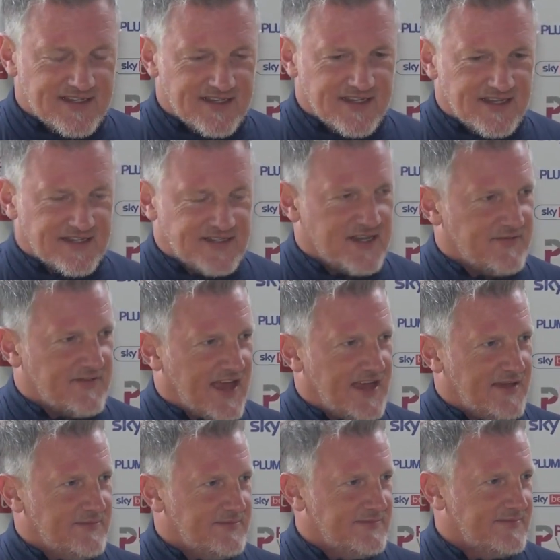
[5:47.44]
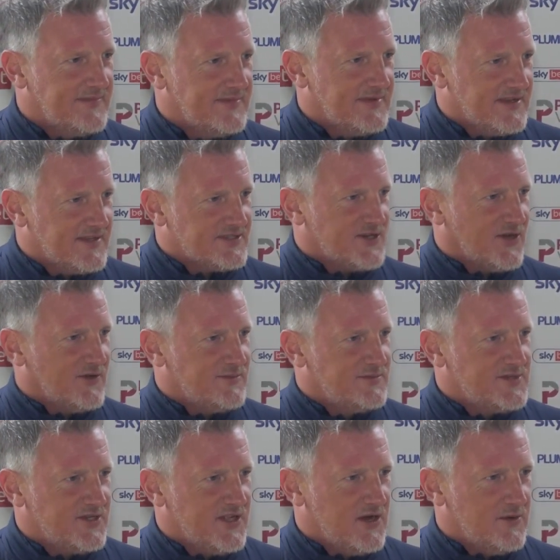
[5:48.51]
a tough game at
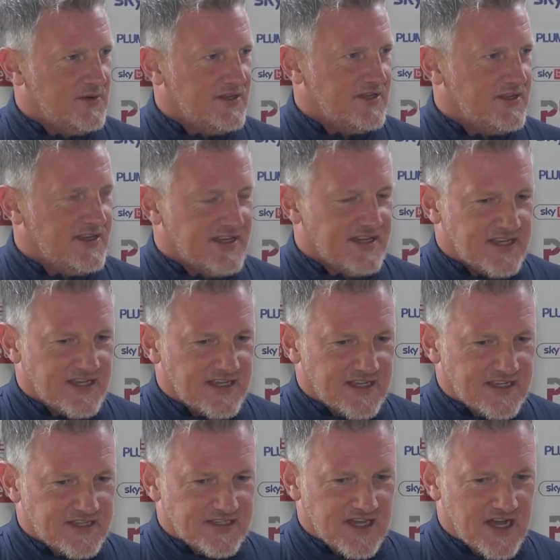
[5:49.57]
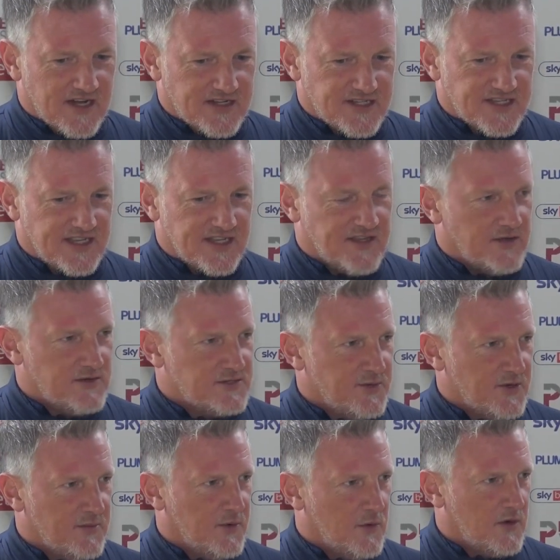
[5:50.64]
times, you know, and it's the hardest thing to do is
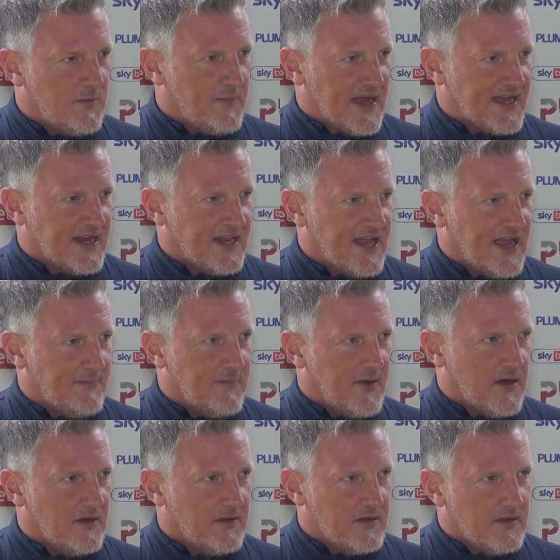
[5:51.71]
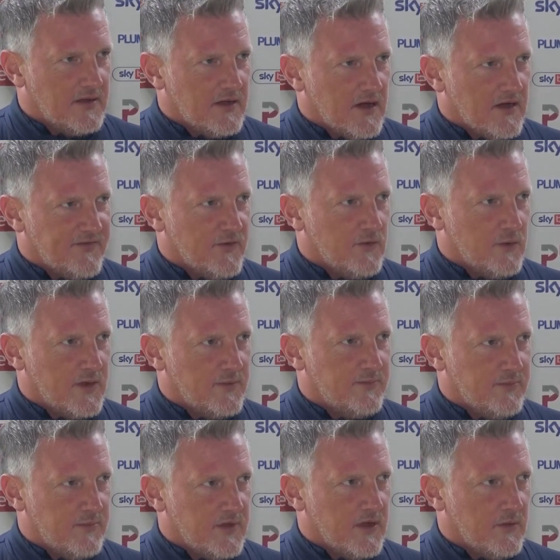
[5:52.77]
put the ball in the back of the net. But I thought we
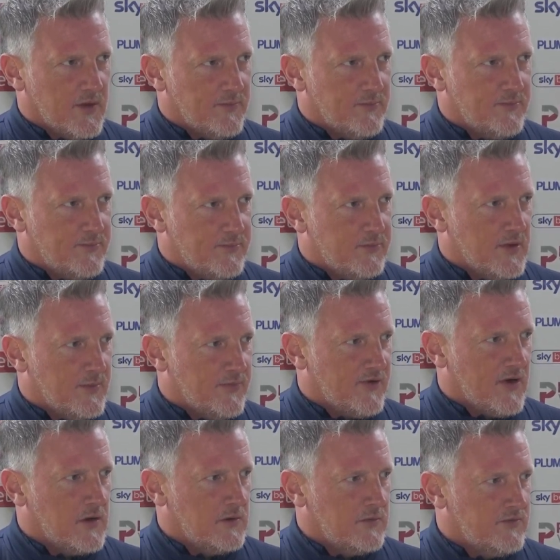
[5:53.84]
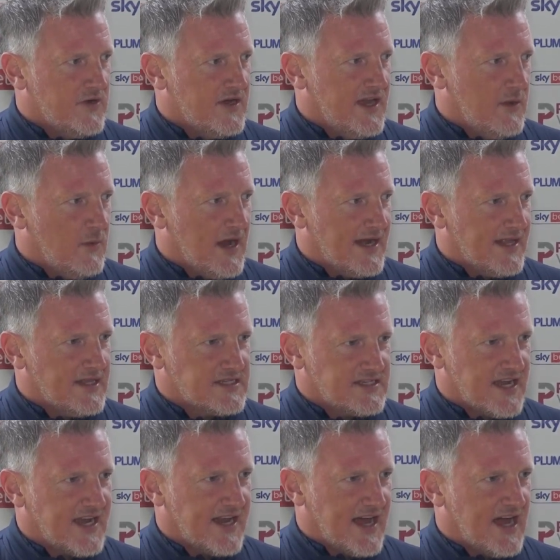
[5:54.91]
probed really well in the
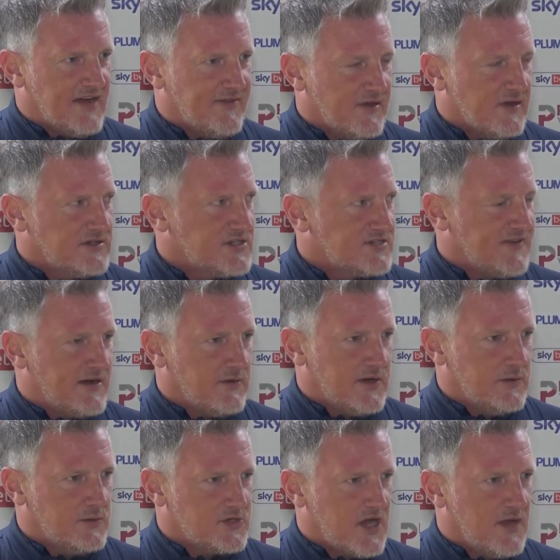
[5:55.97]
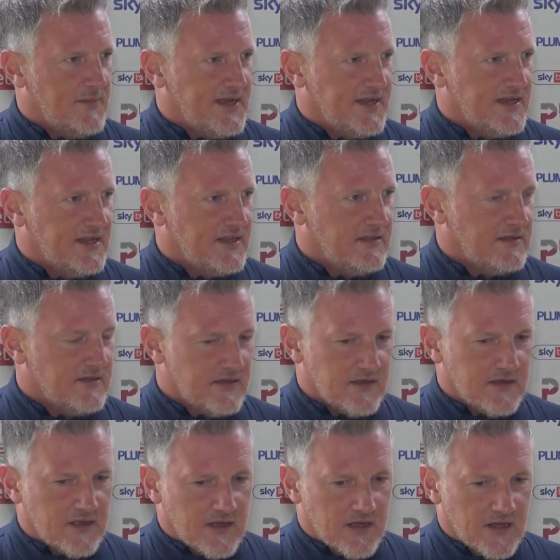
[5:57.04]
second half, and I just felt it was coming.
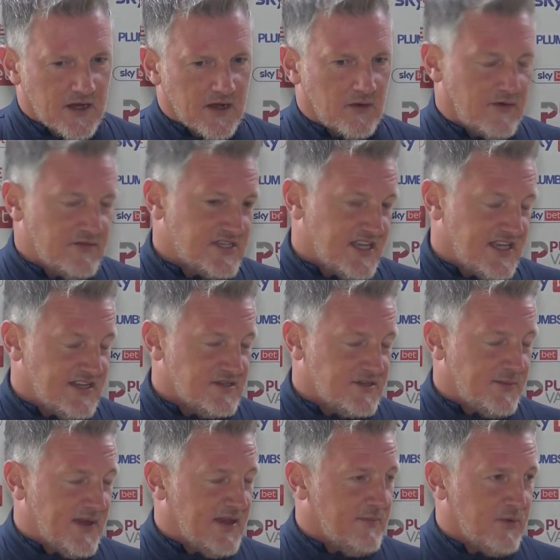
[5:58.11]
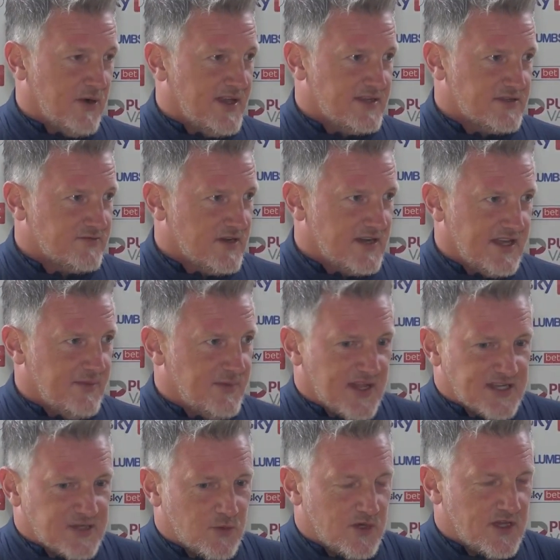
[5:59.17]
And, you know, obviously it's a bit of brilliance, really, but
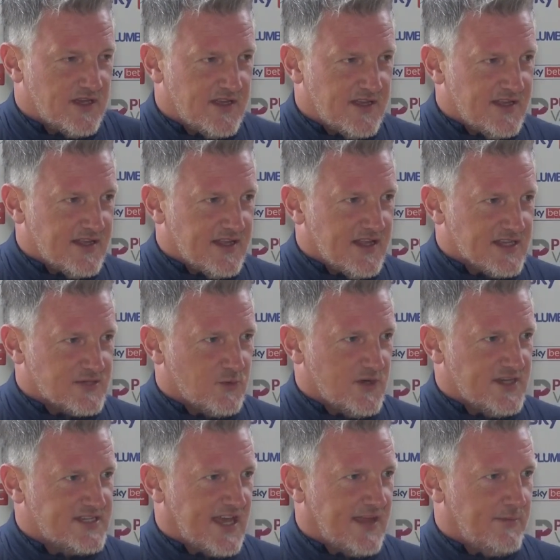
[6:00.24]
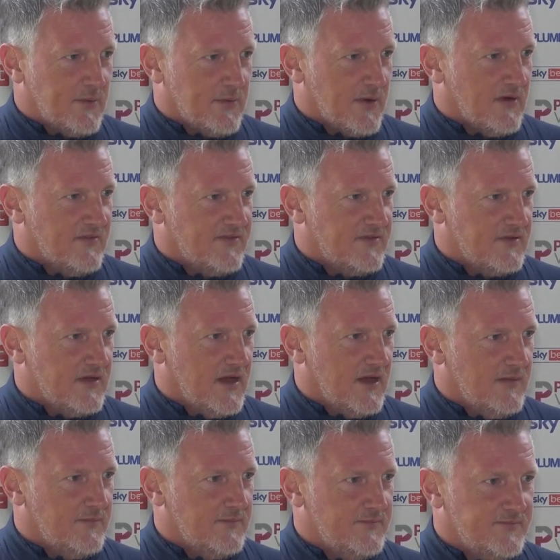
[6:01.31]
that's what he's capable
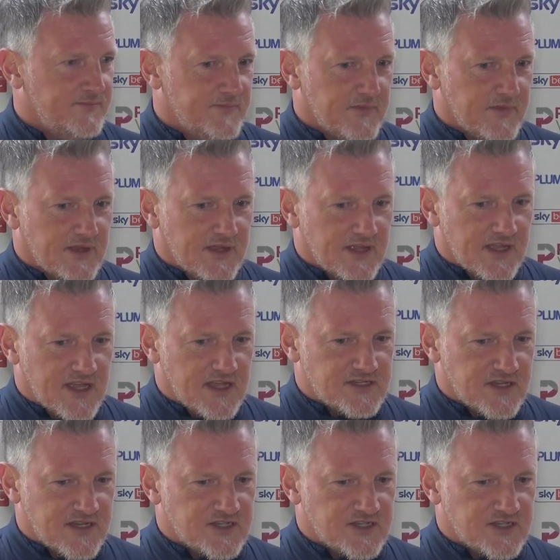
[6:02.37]
of. It's